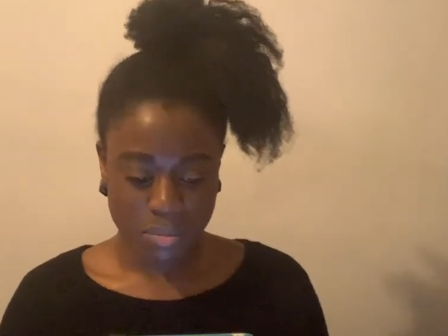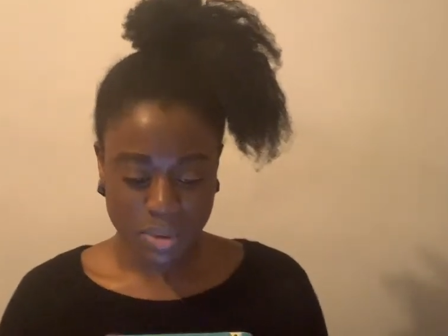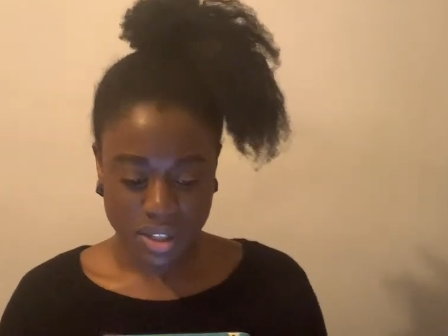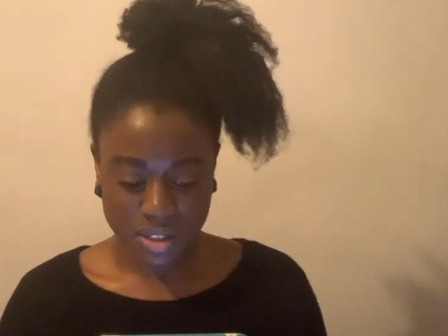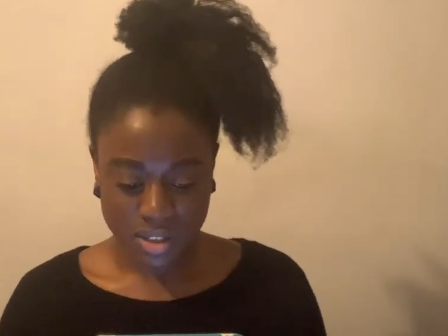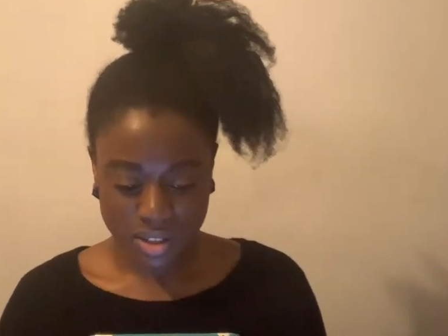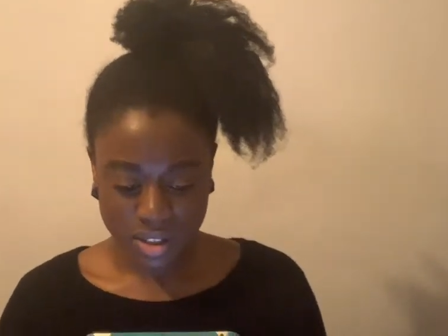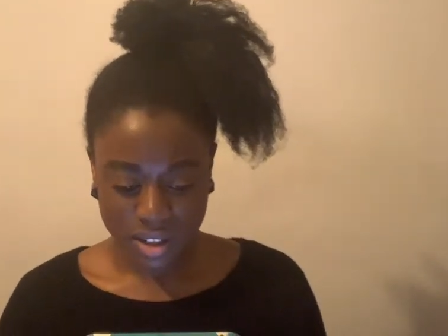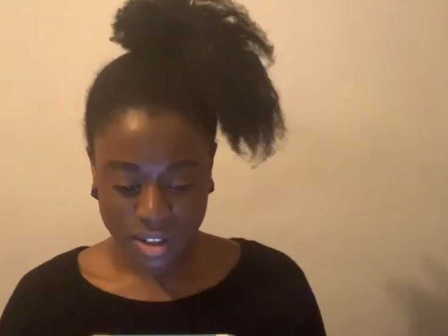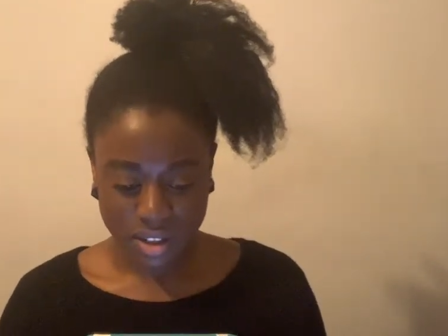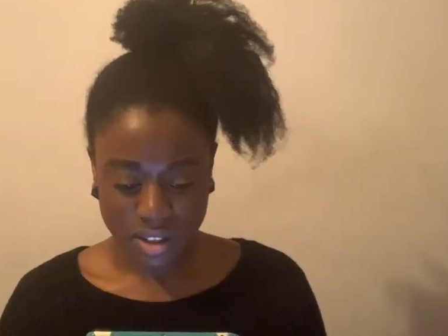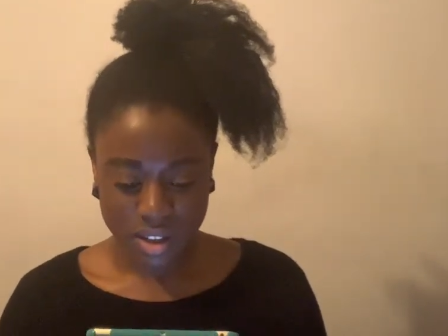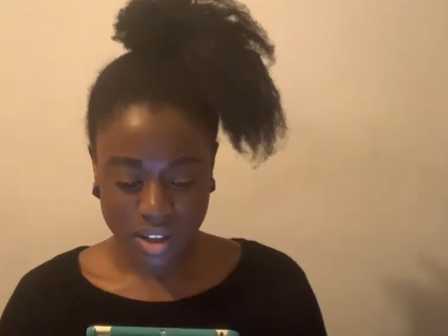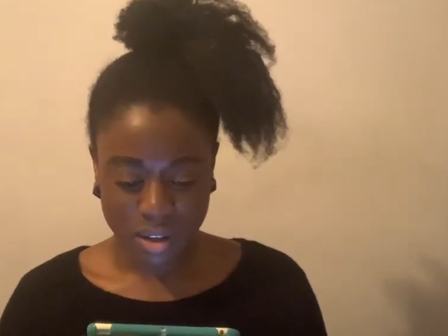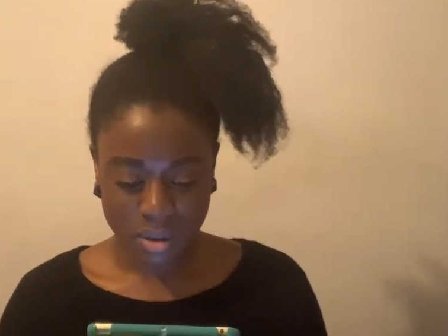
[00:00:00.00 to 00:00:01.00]
better
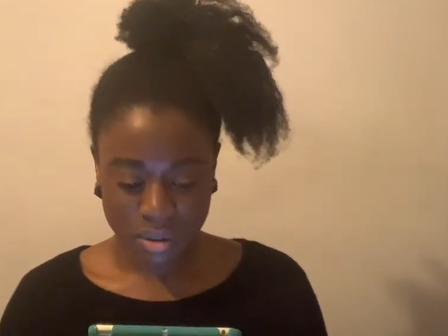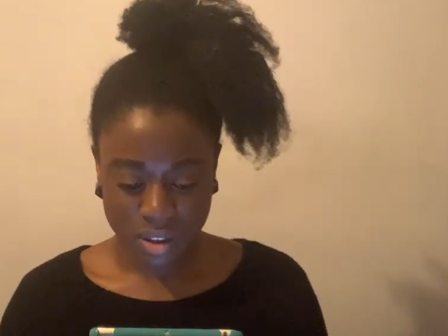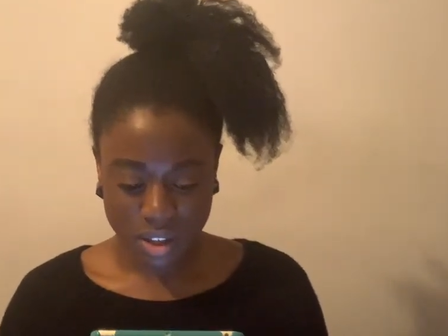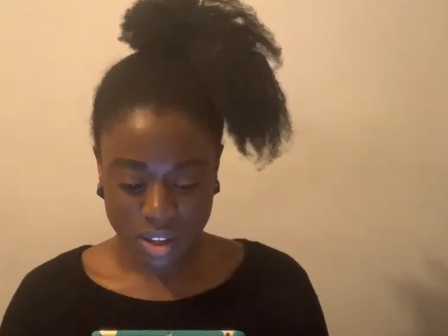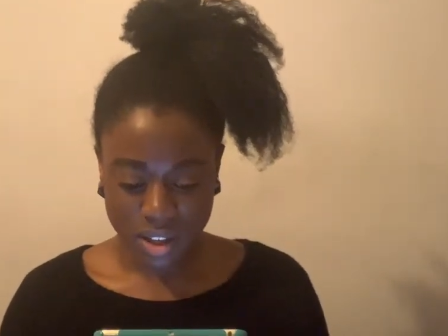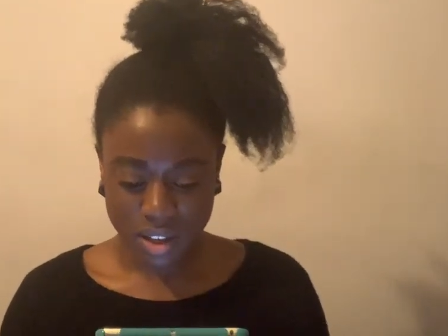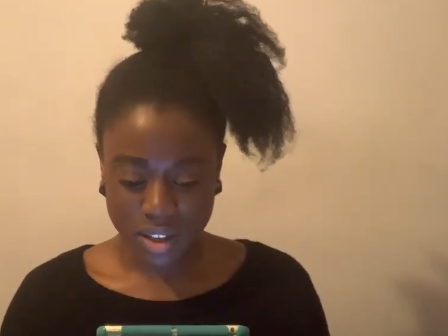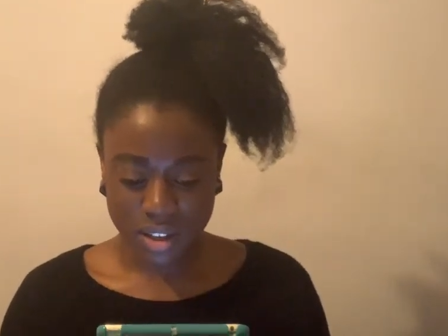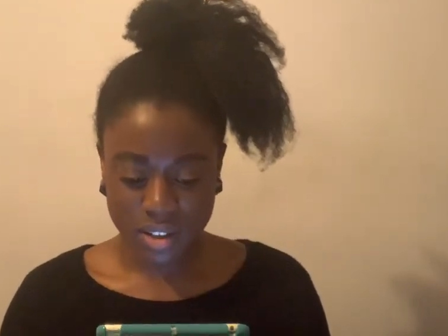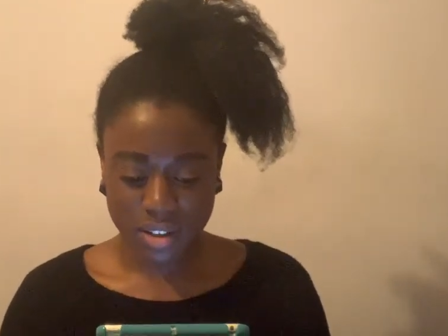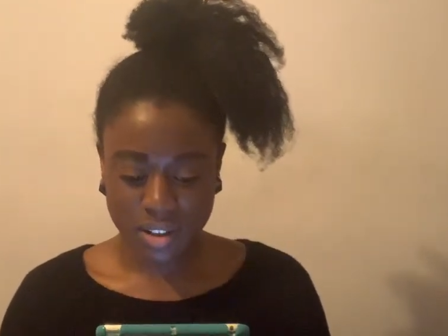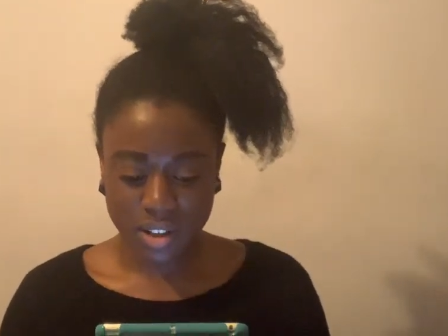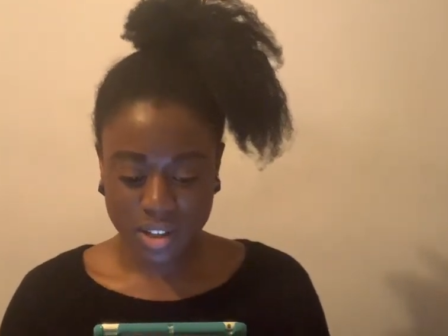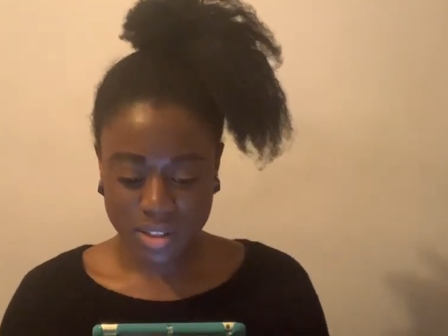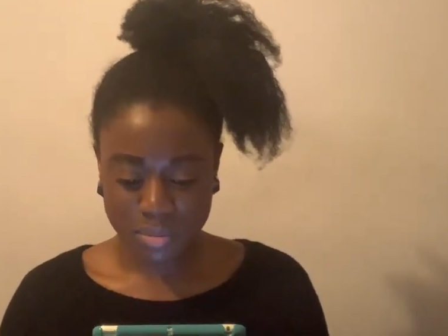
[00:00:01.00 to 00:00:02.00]
skin, healthy hair,
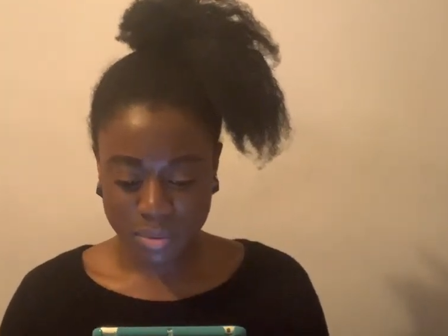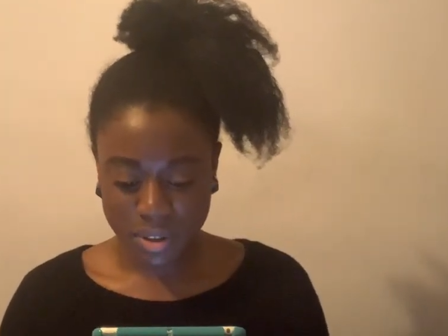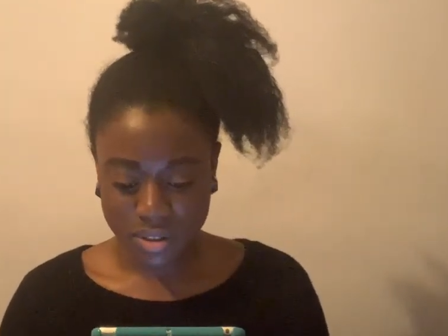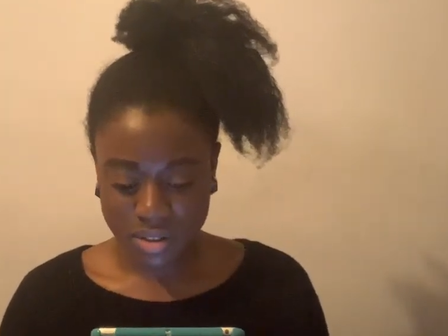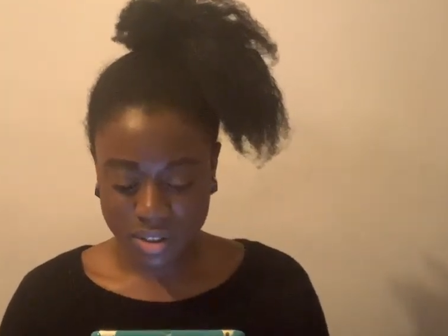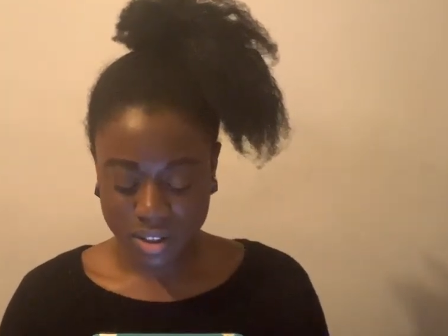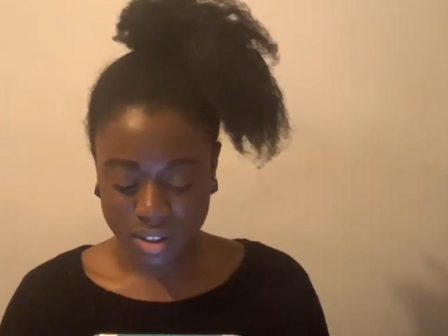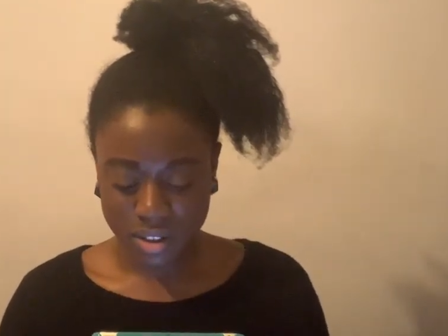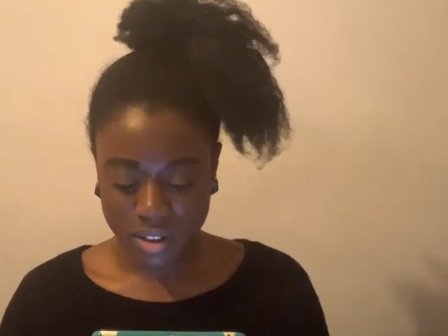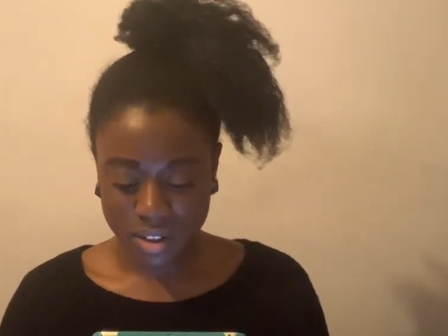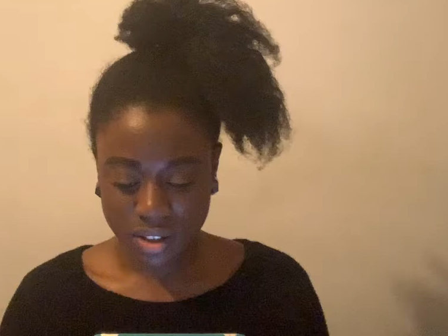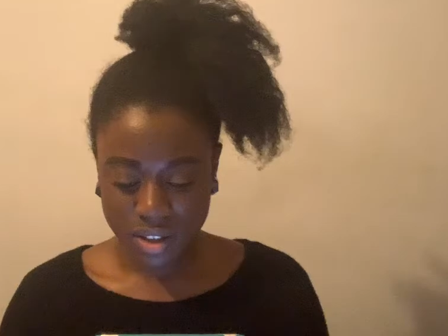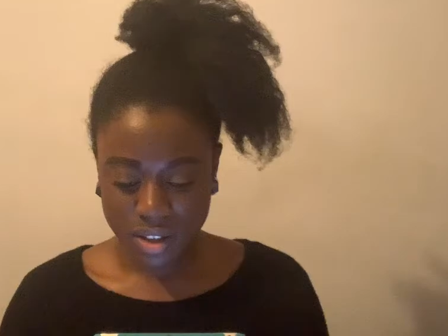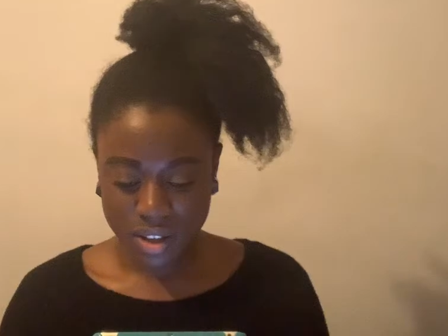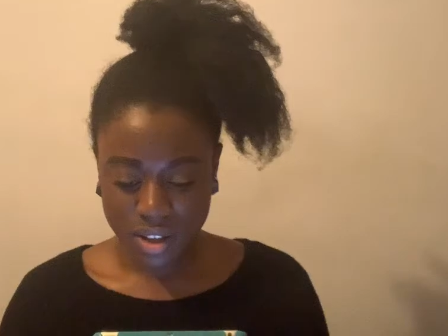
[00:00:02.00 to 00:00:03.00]
less bloating,
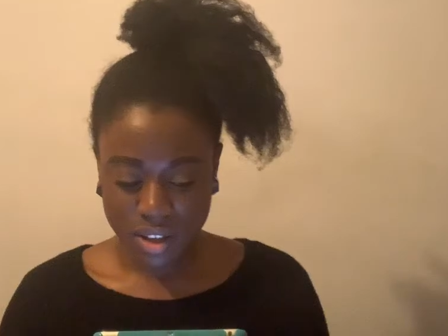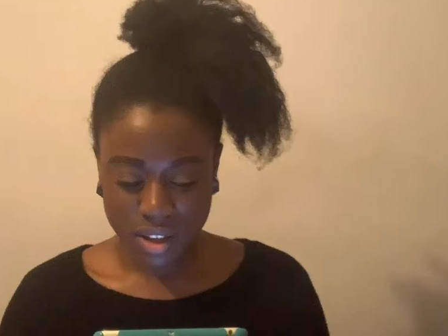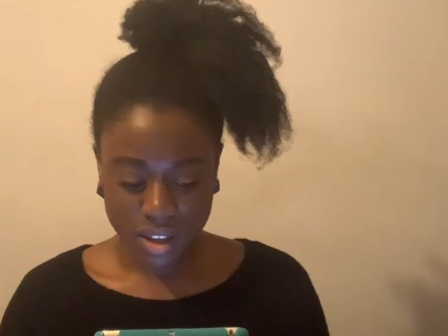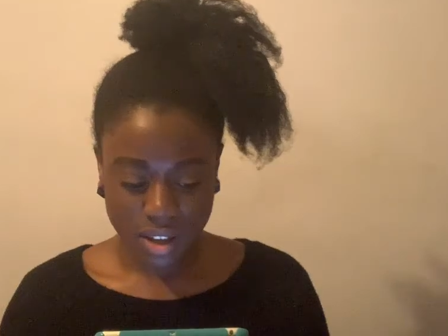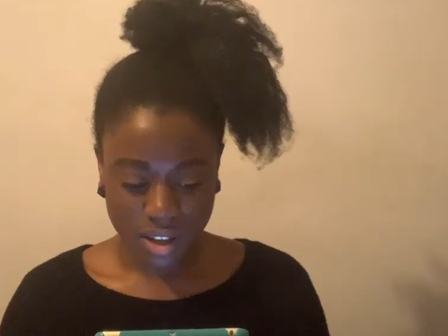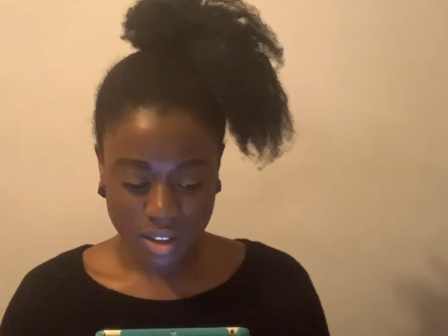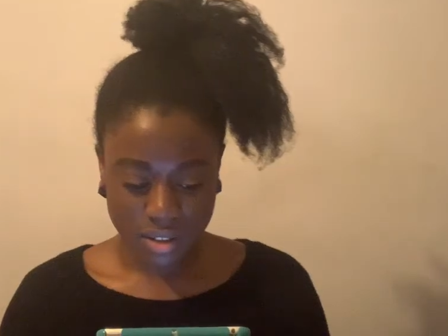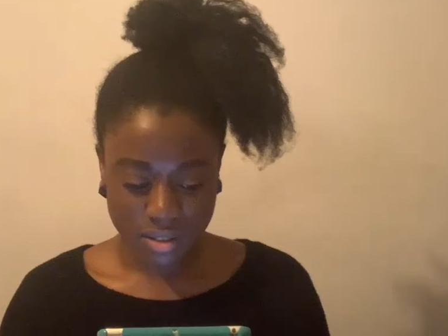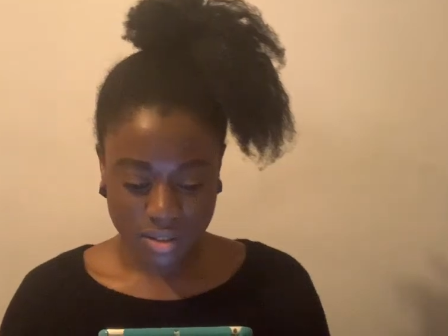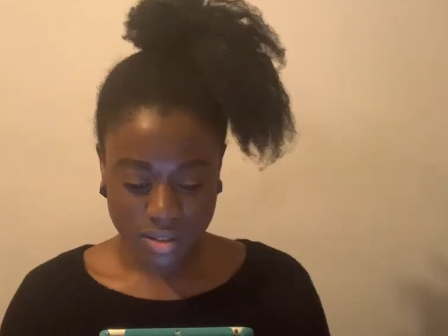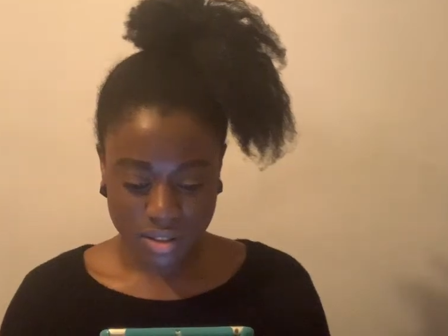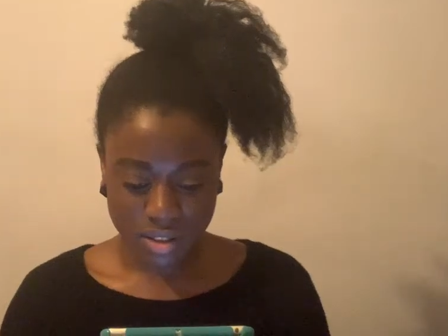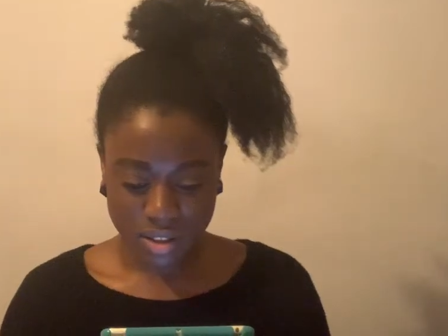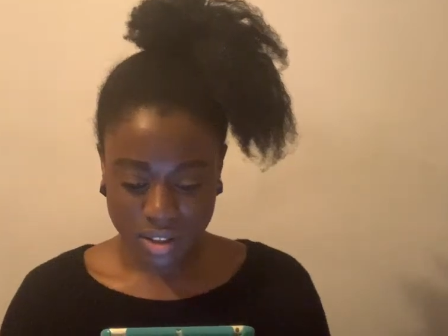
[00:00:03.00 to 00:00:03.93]
and